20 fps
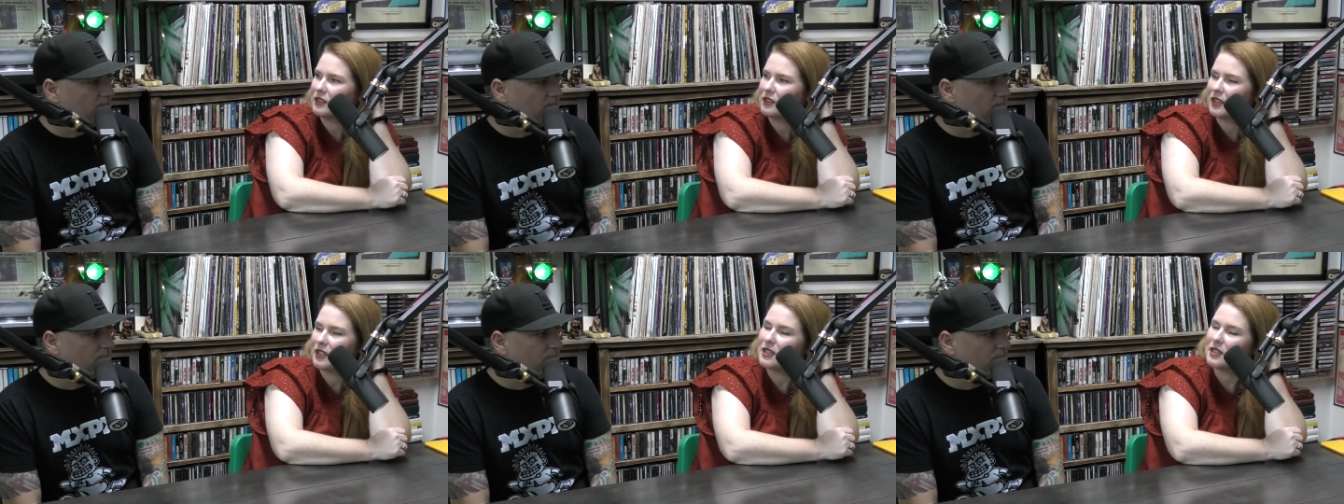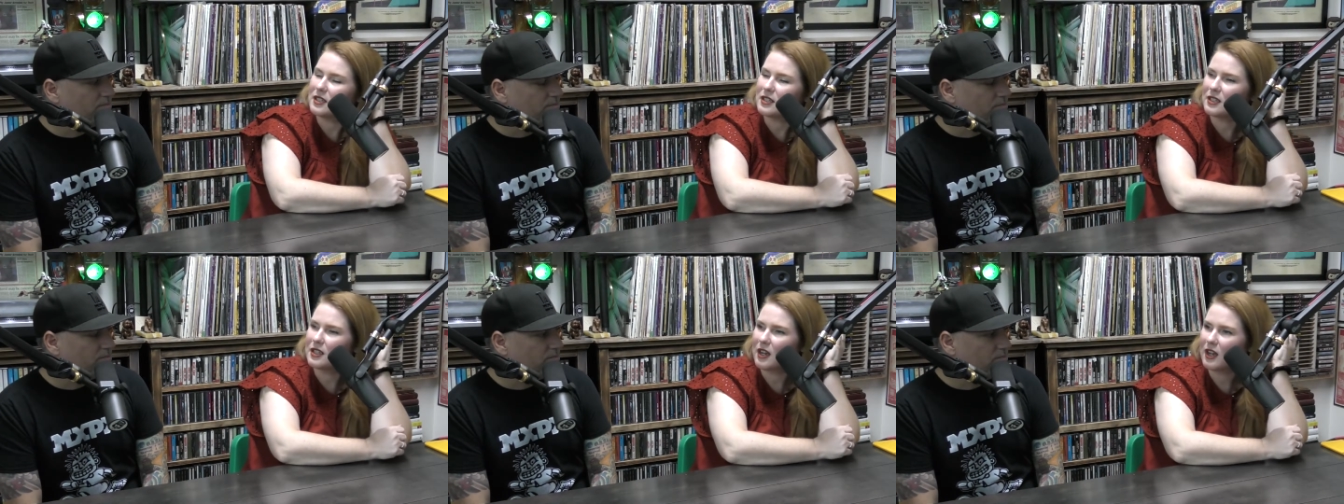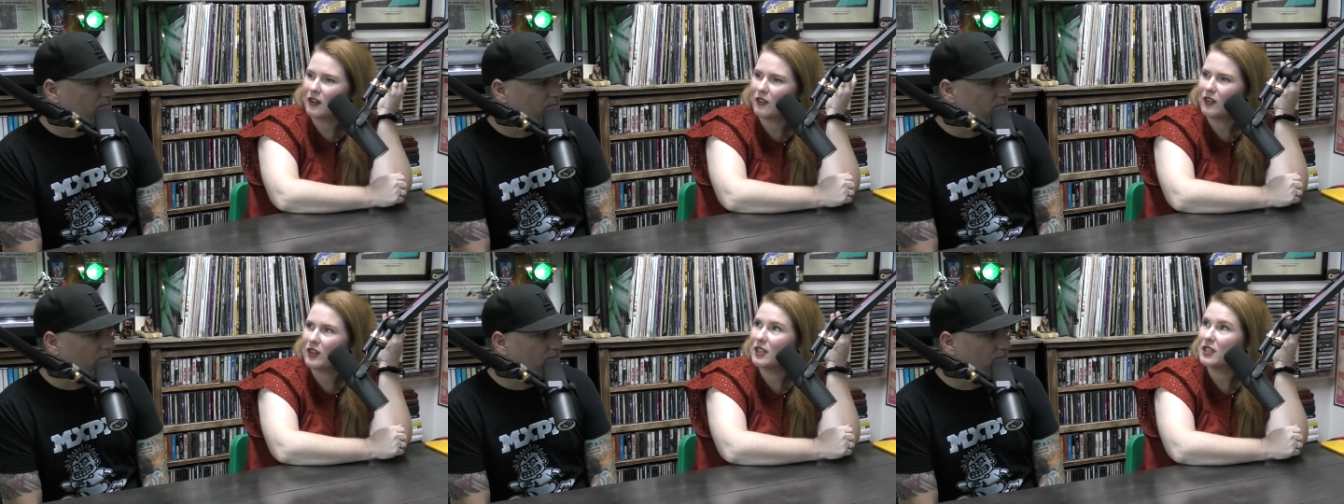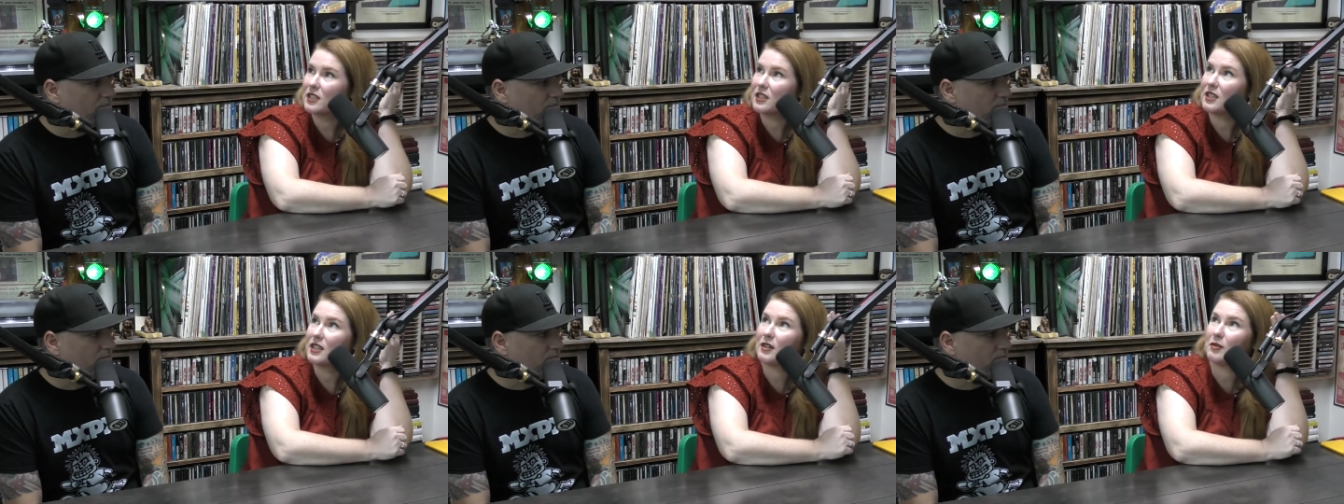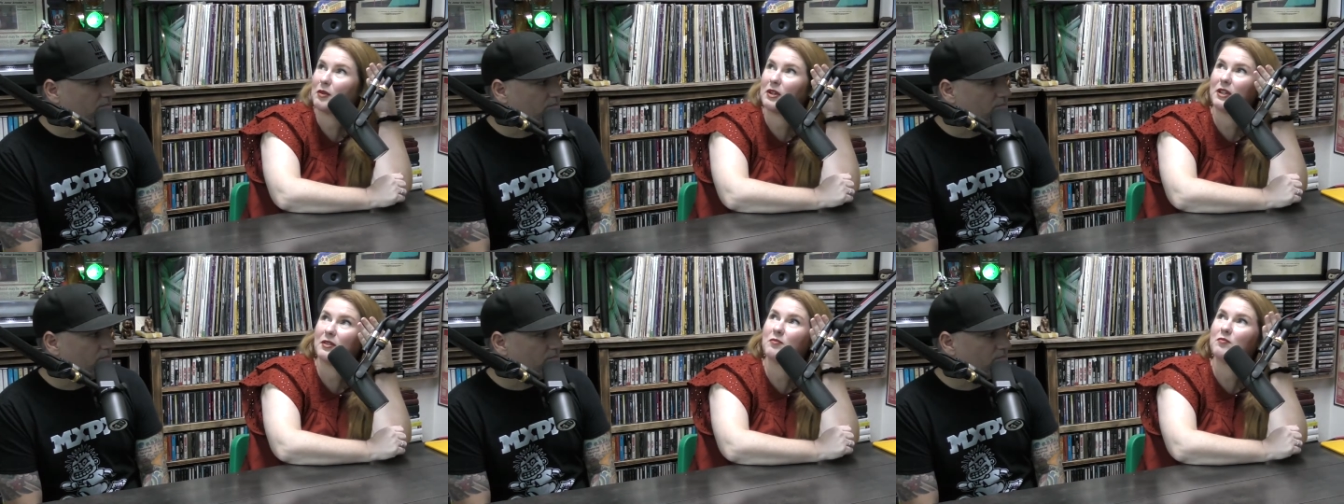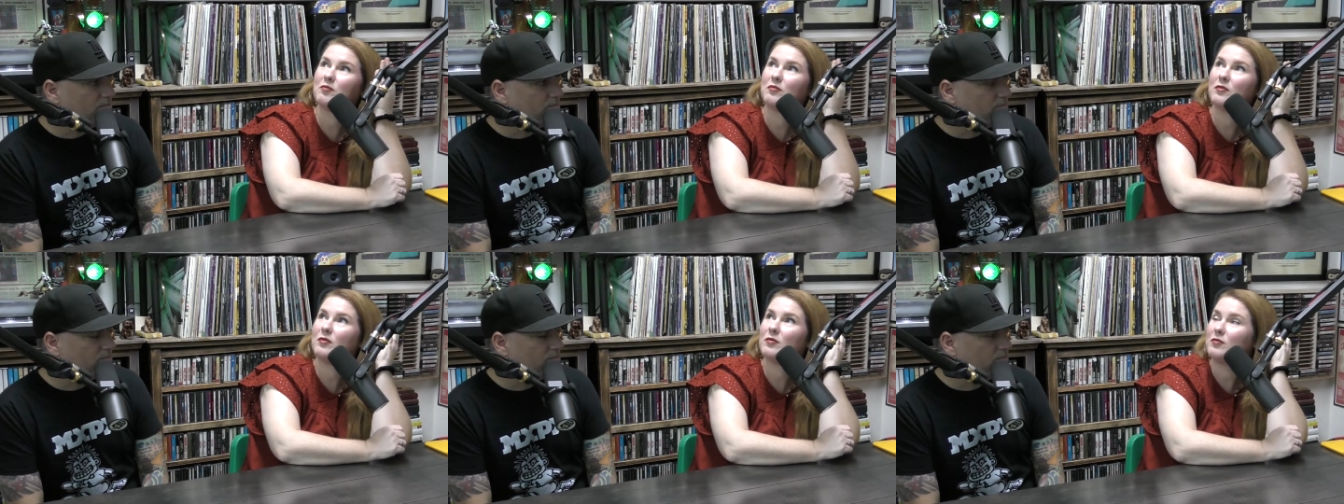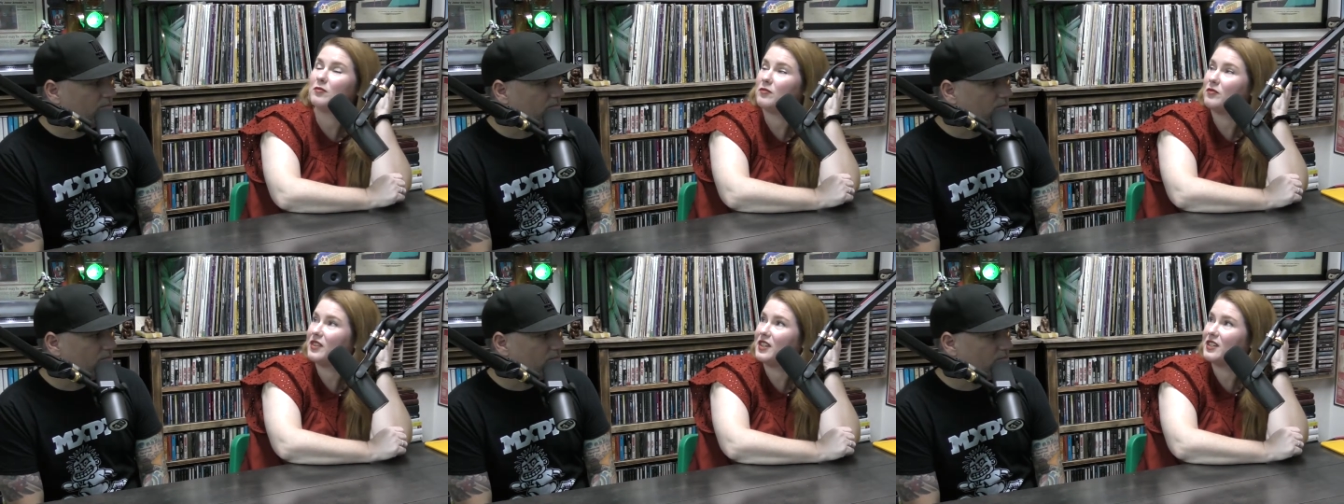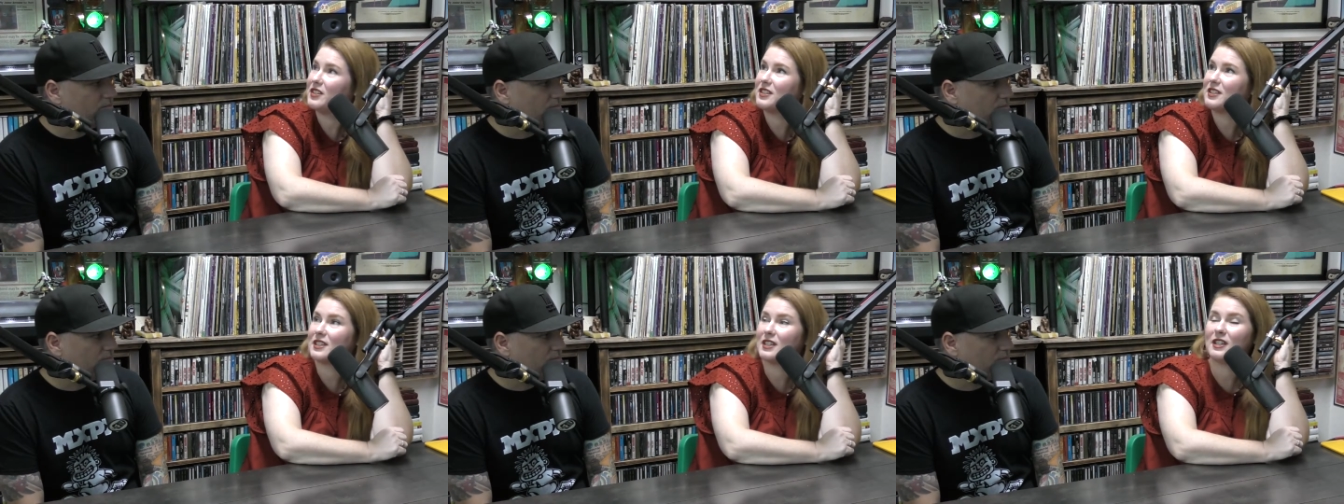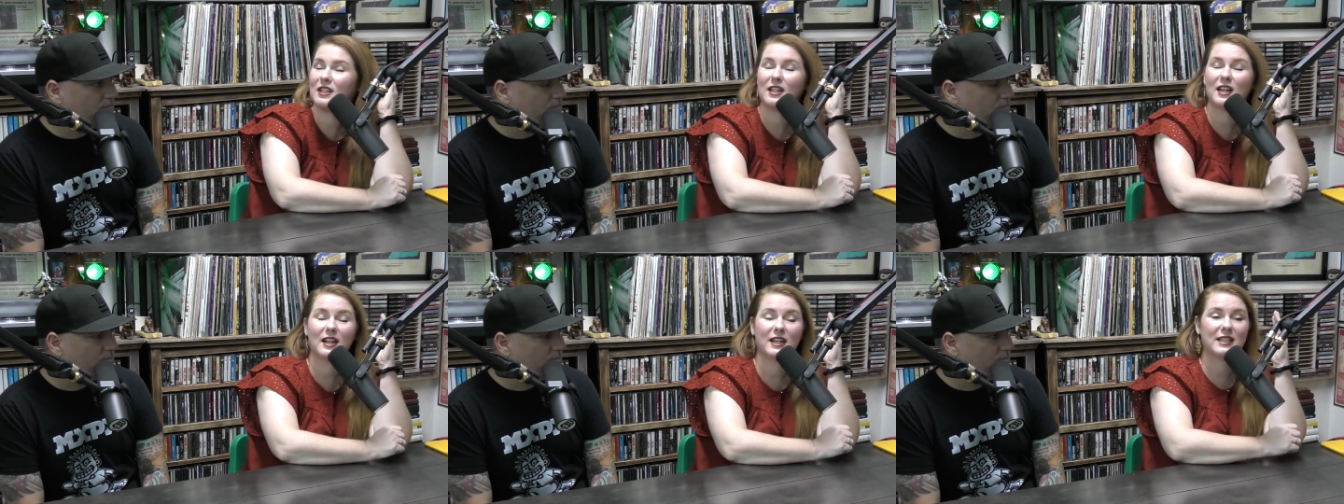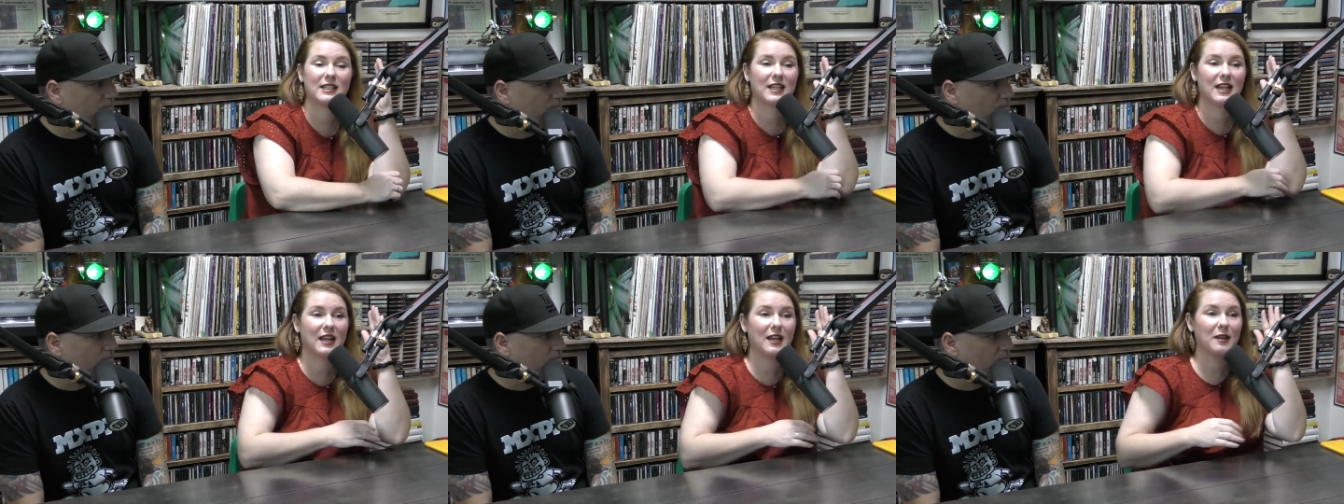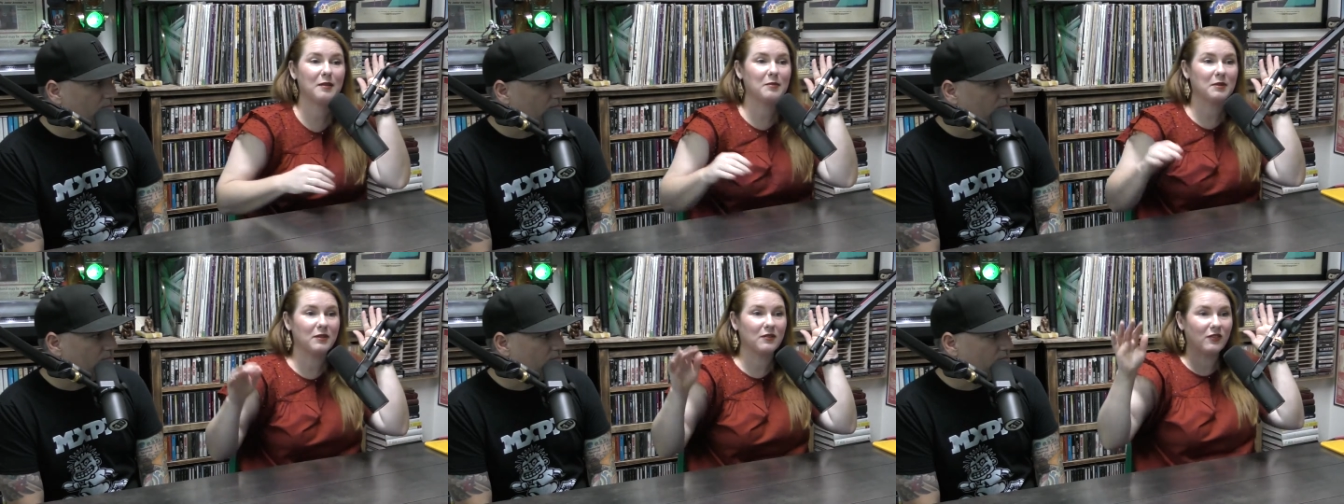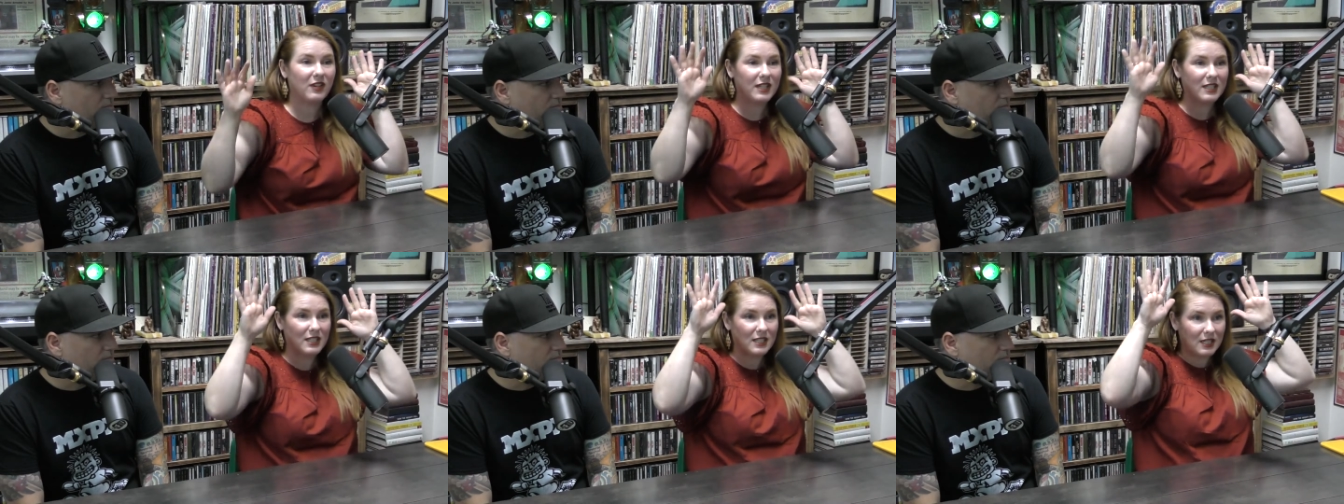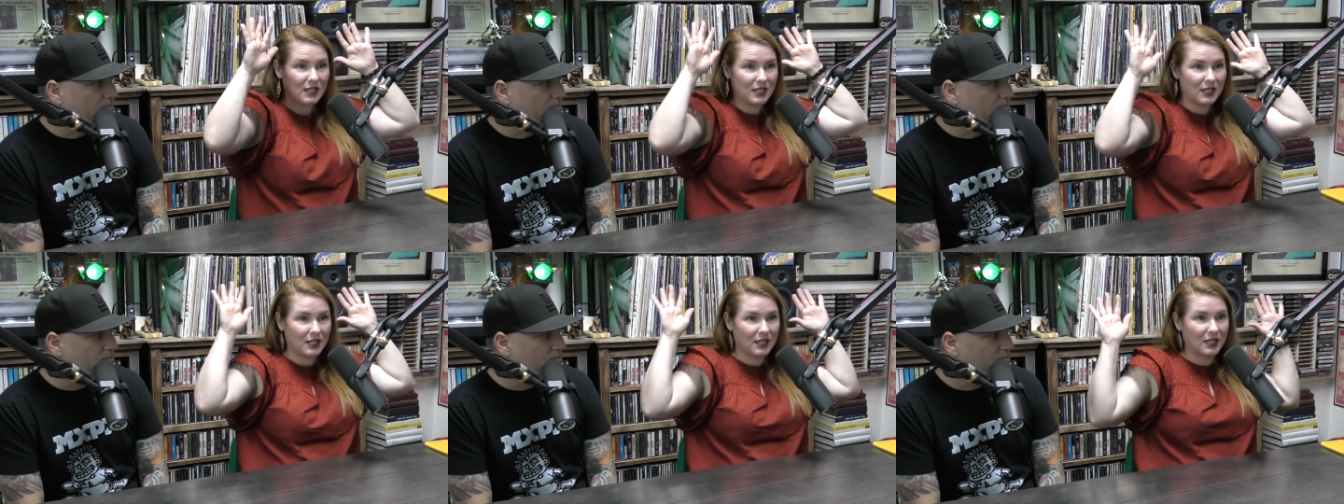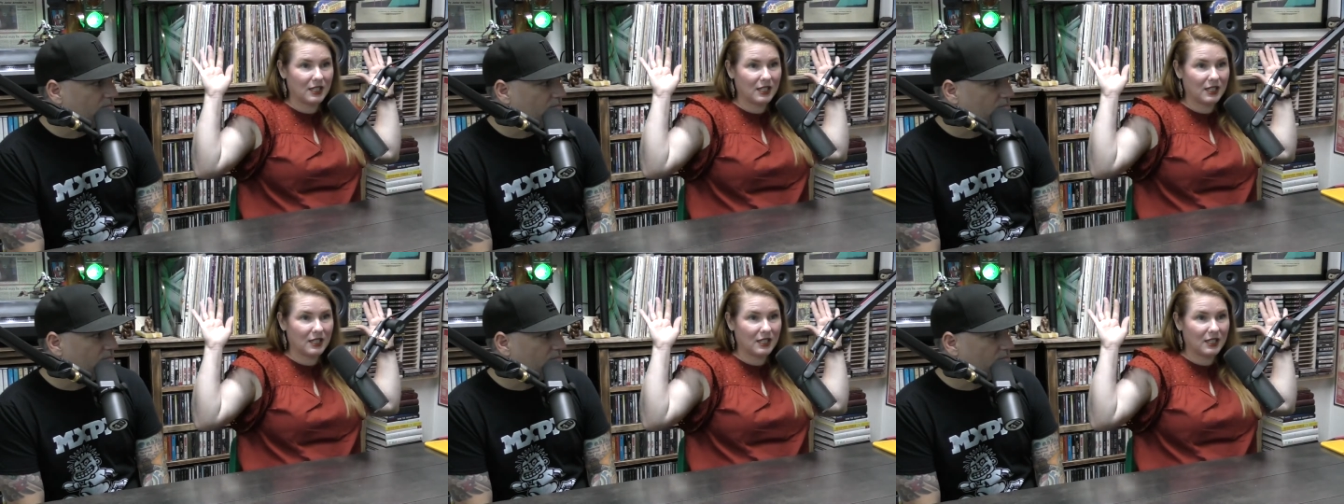because obviously there's a lot of time invested